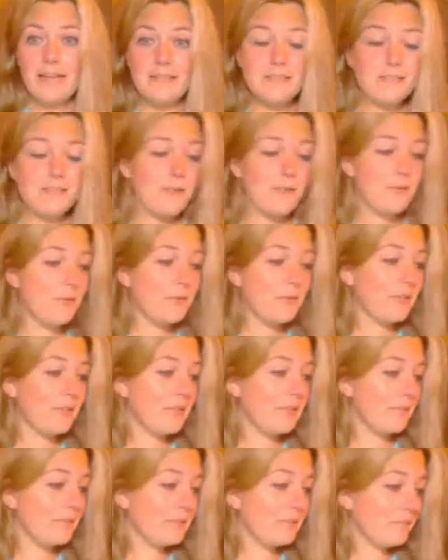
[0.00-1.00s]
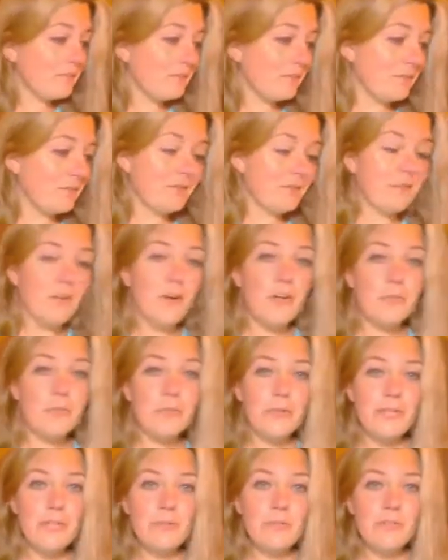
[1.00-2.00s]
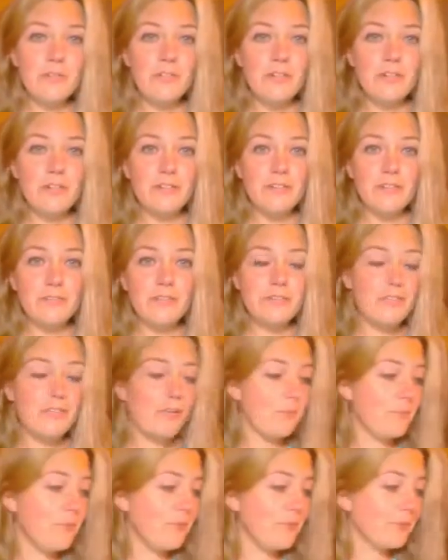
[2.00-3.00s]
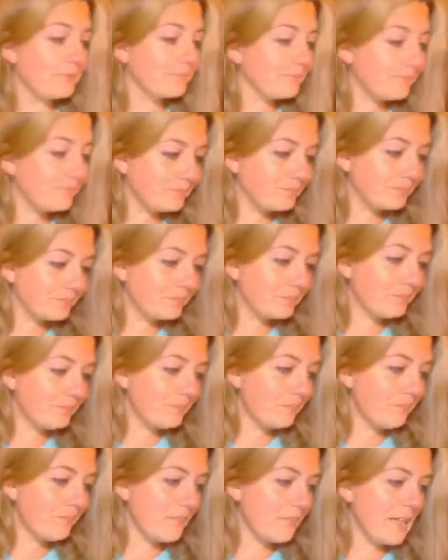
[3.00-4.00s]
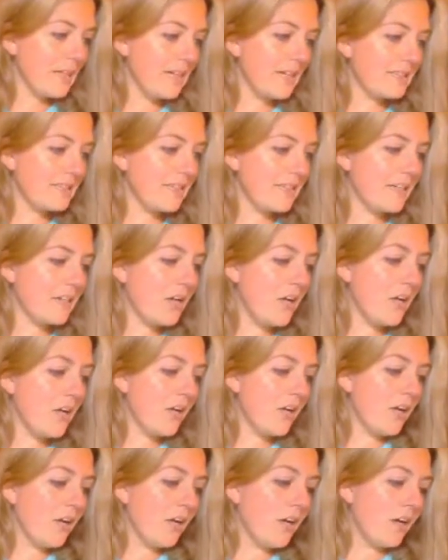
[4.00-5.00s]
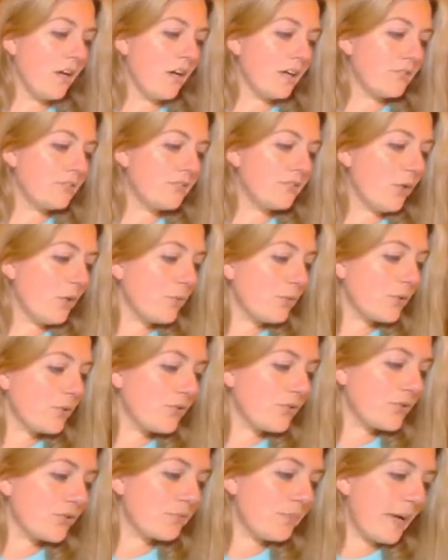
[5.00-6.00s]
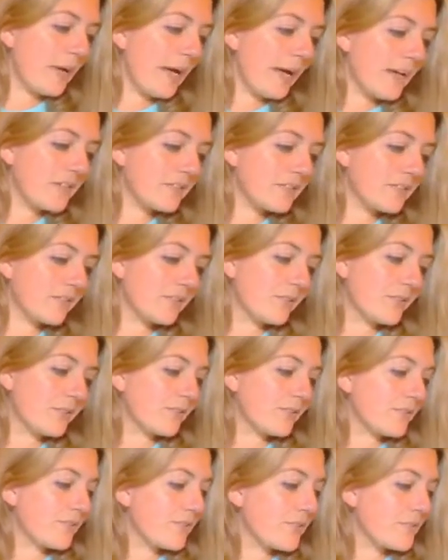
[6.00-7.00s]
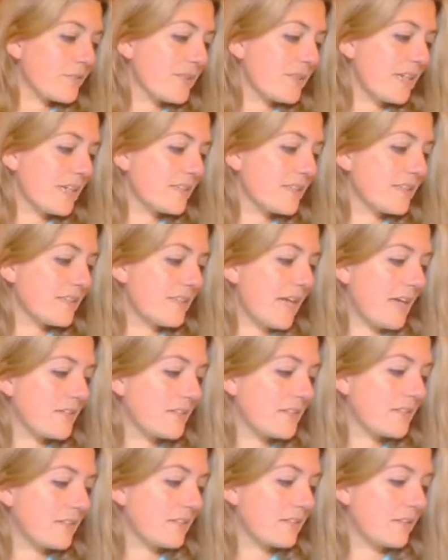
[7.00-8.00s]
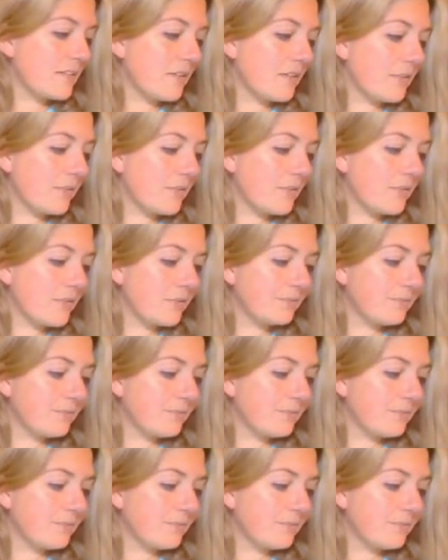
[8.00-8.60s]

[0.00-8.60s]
So hard work keeps you young, never stop moving. And I said, Don't use your past or circumstances as an excuse.